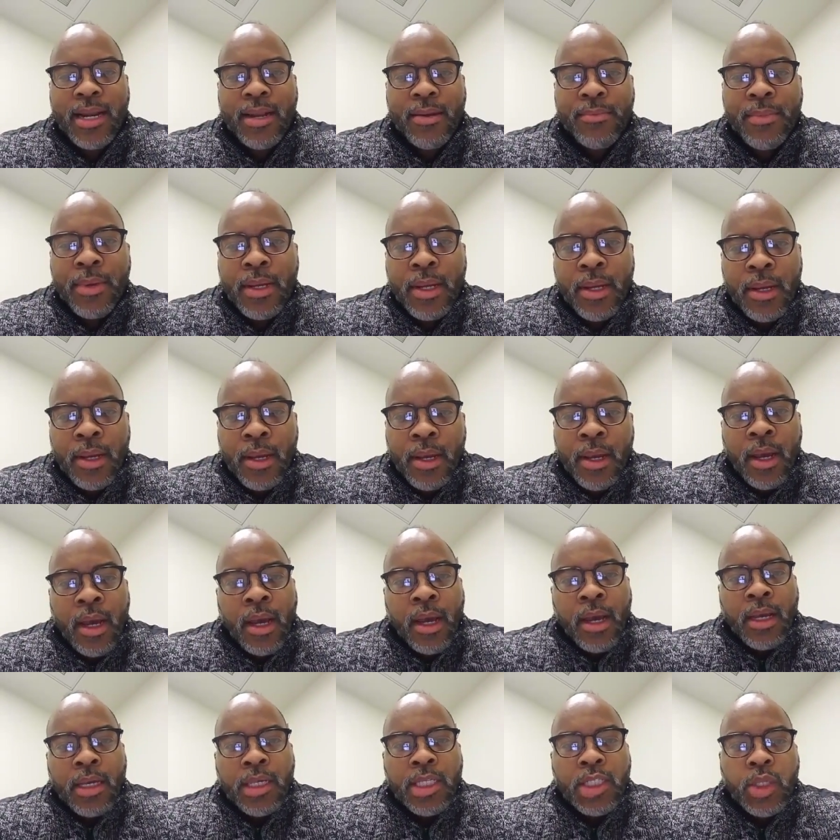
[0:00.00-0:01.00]
I'm
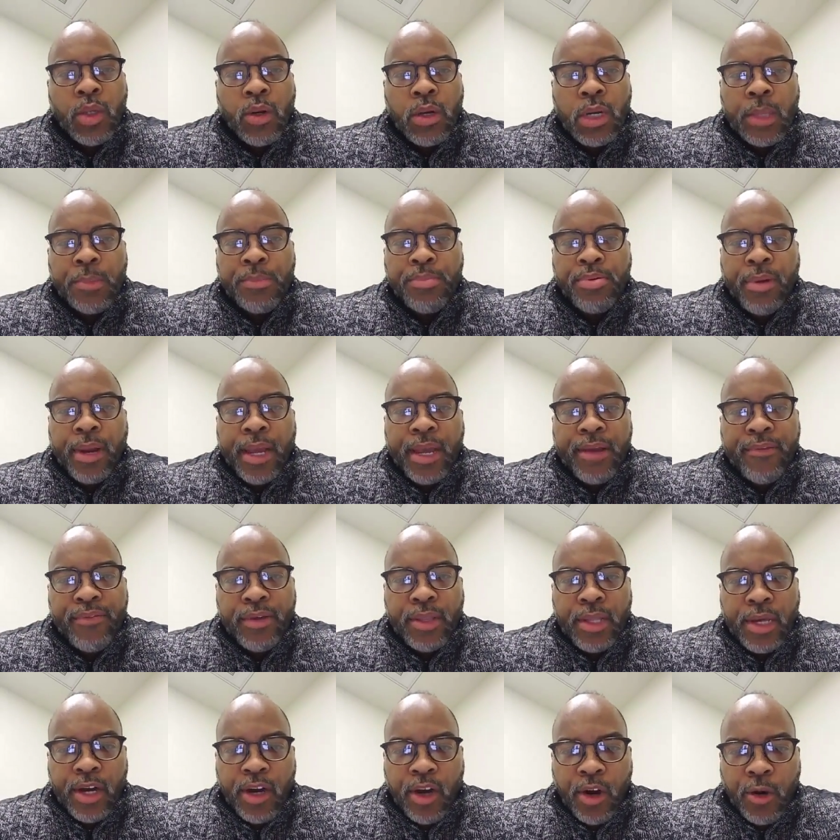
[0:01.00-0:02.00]
surely praying for
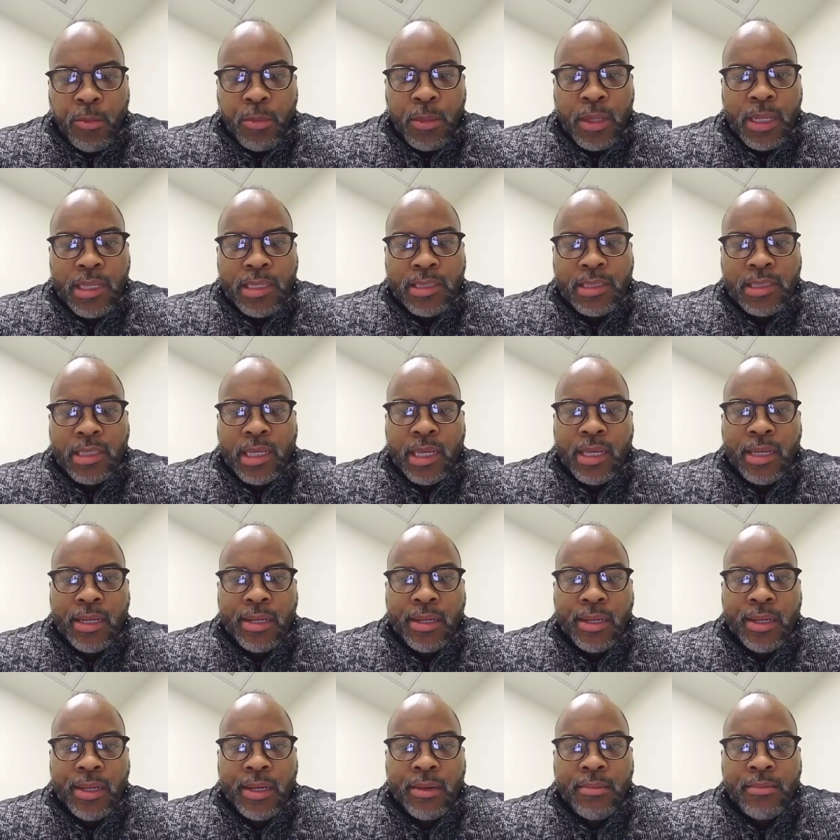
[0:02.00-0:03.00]
the homeless
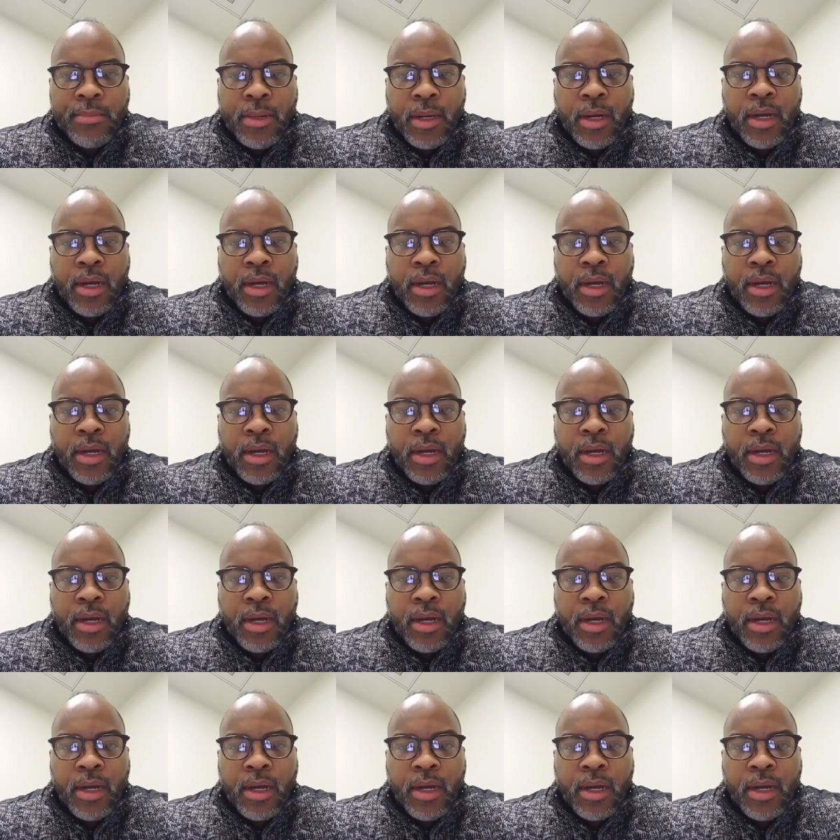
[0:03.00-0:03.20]
and um,